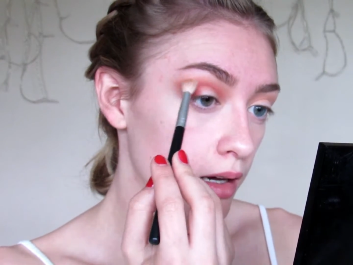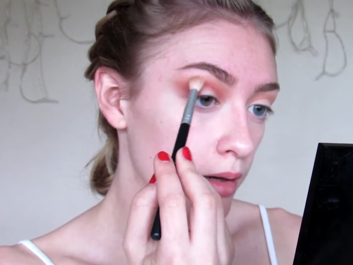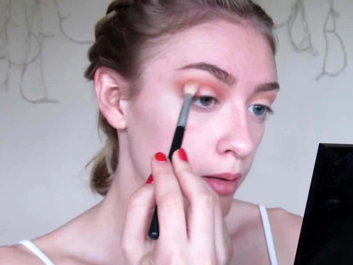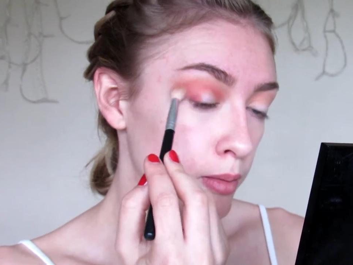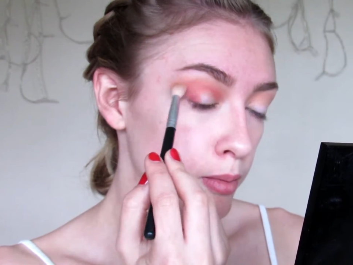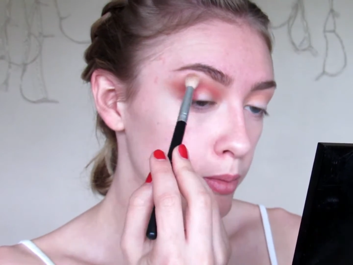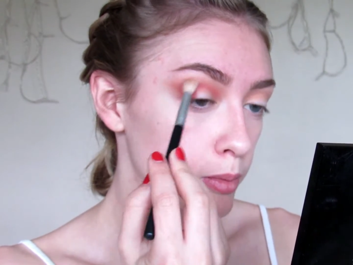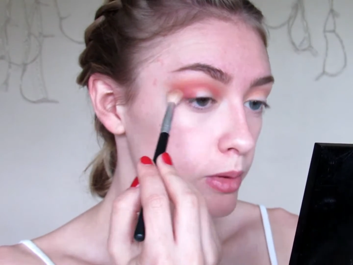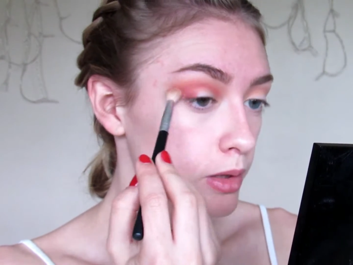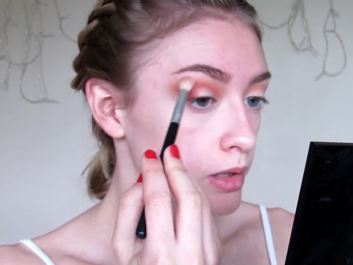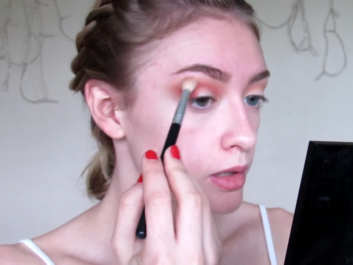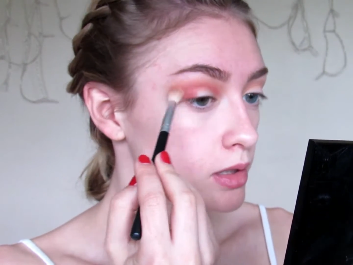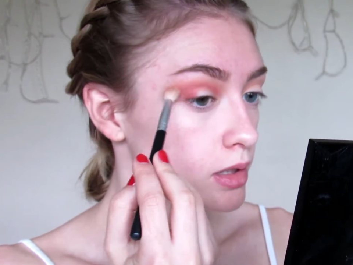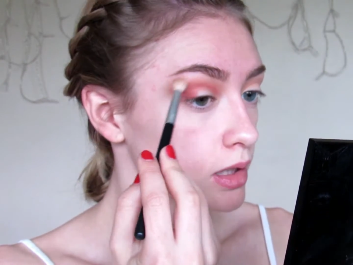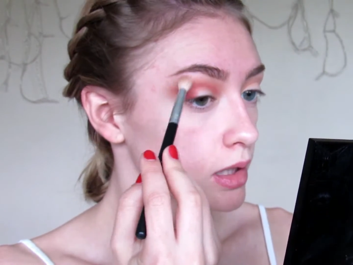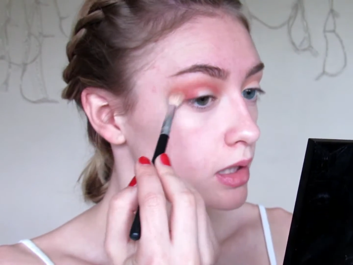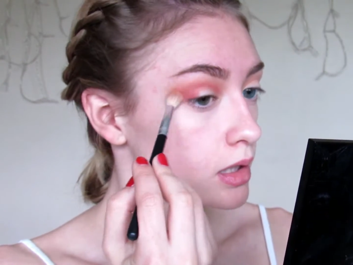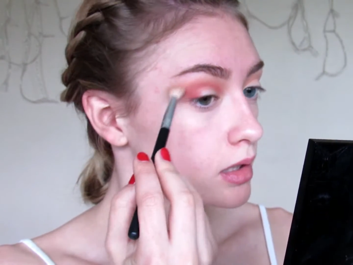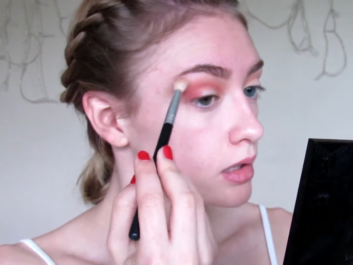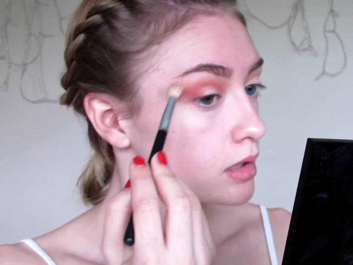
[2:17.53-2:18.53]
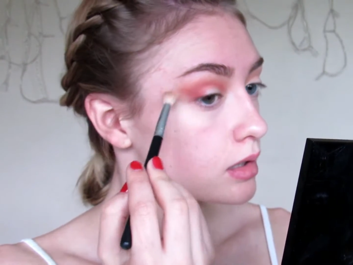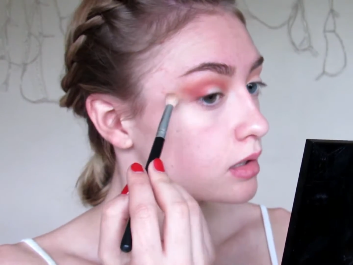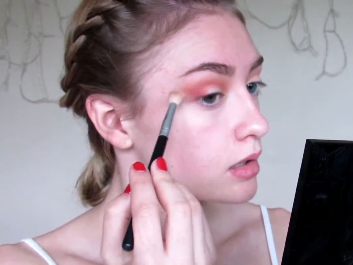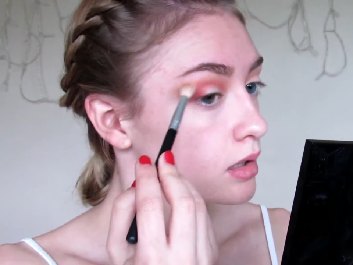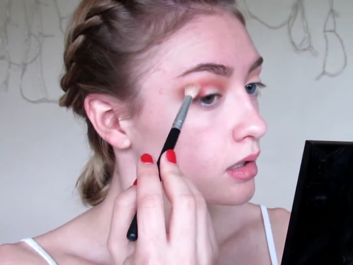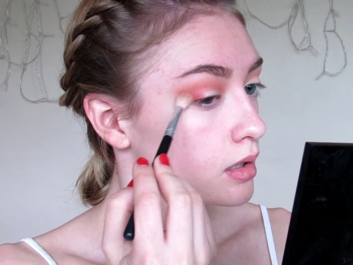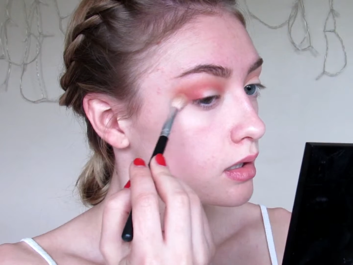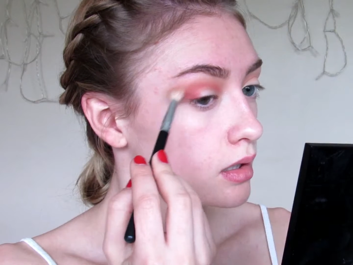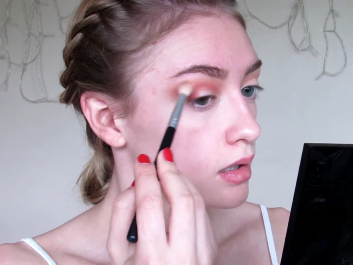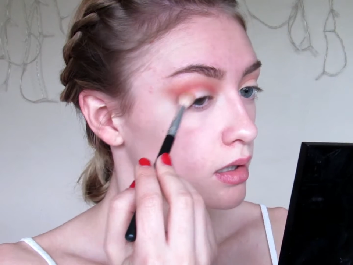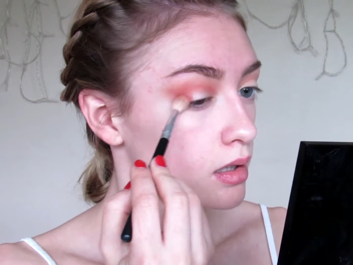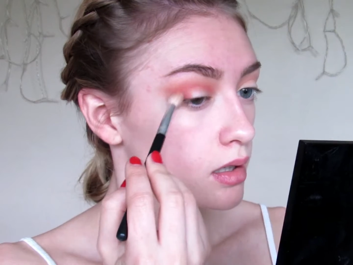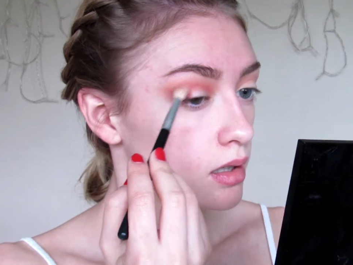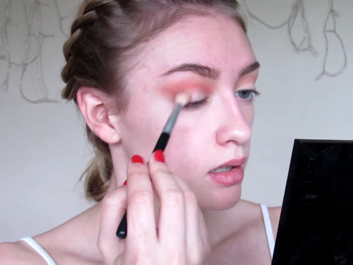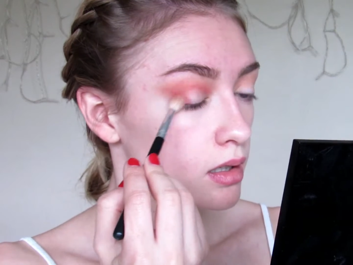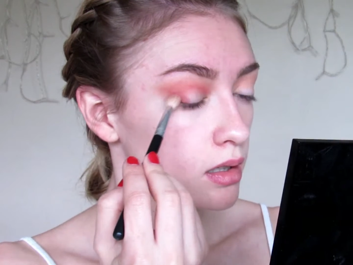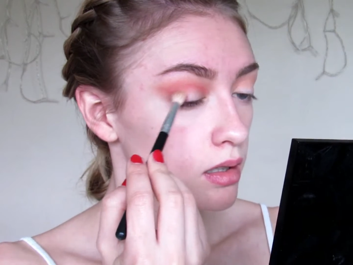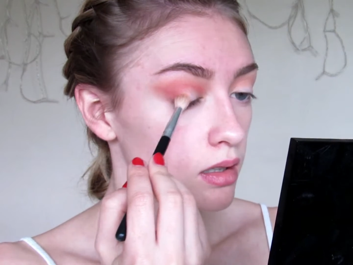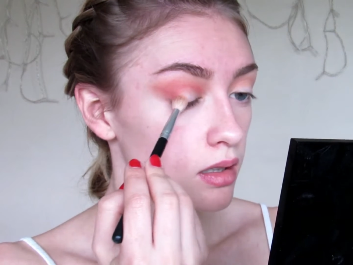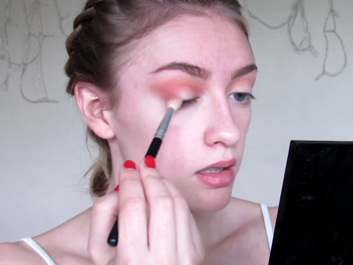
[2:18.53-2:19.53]
and blending it
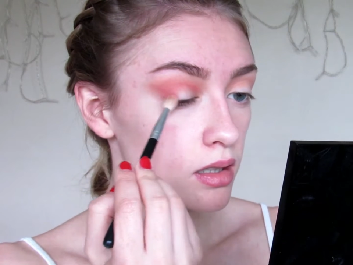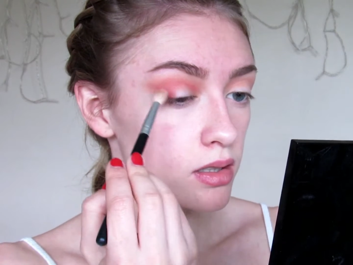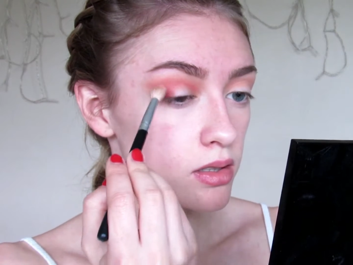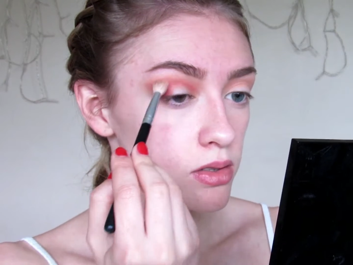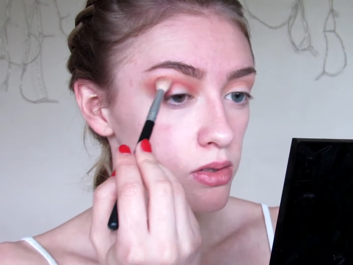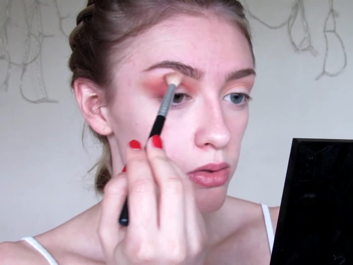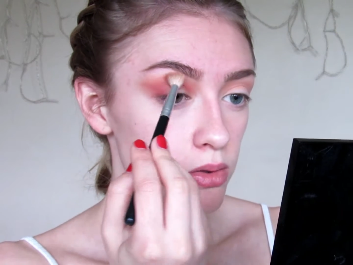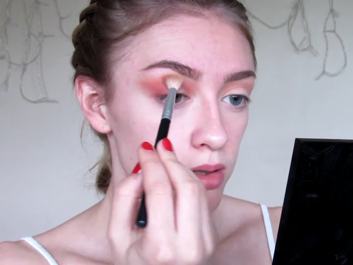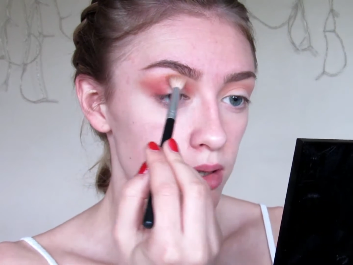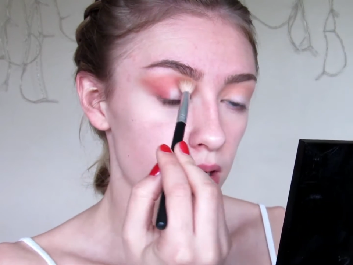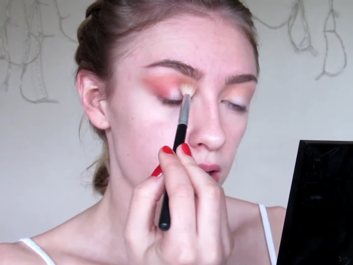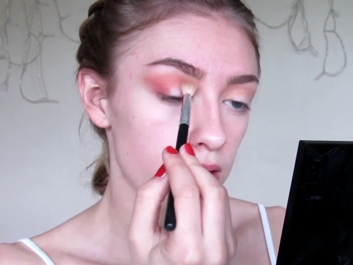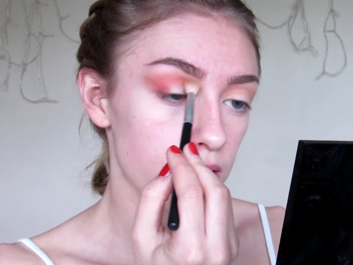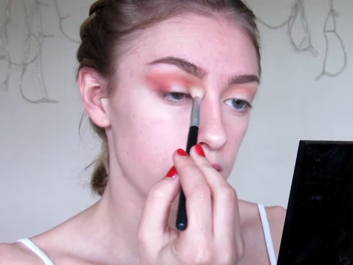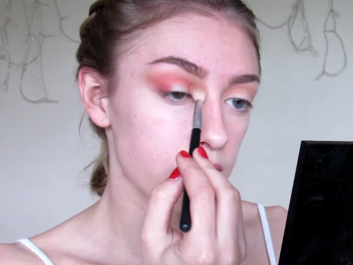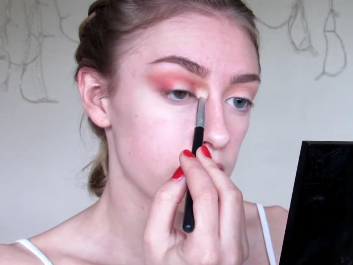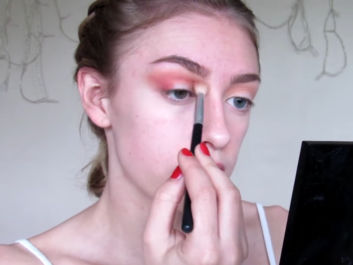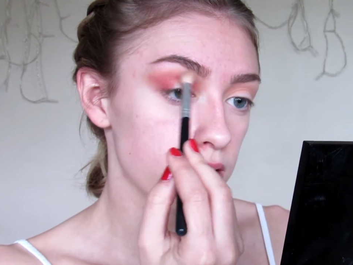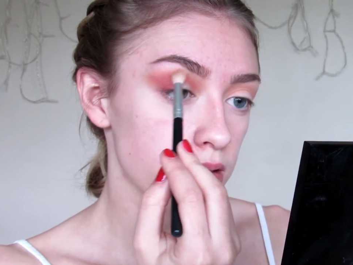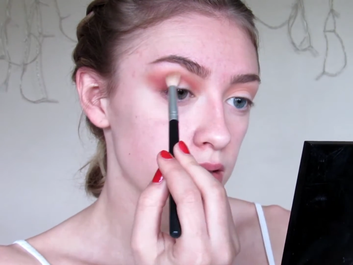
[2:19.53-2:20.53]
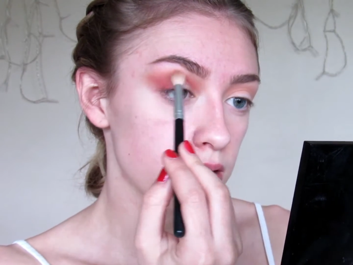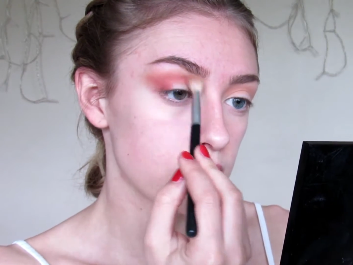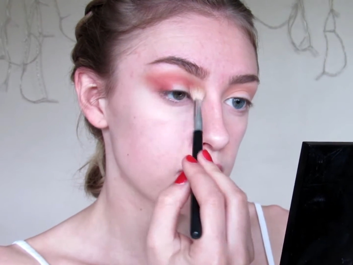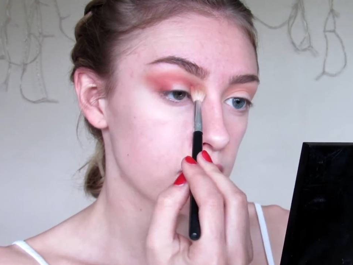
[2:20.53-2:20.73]
into the others.